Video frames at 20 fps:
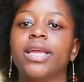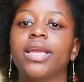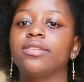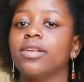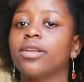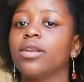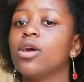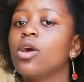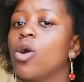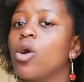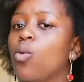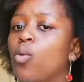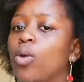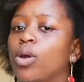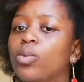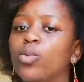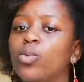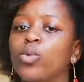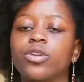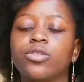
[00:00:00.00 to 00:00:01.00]
and what
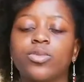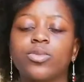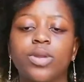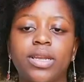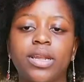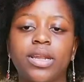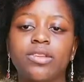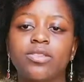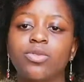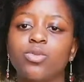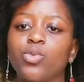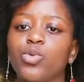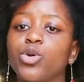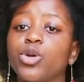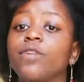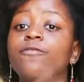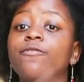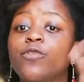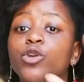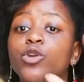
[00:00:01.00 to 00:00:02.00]
works, what doesn't work
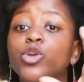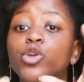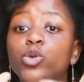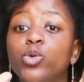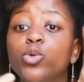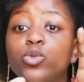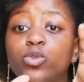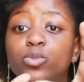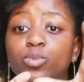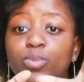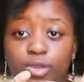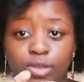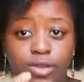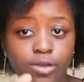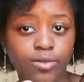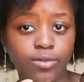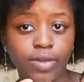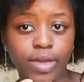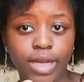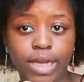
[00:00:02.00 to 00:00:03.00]
for you
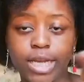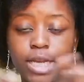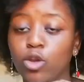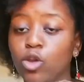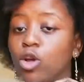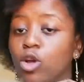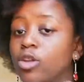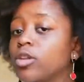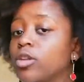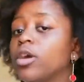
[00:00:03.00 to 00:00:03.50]
specifically. Not,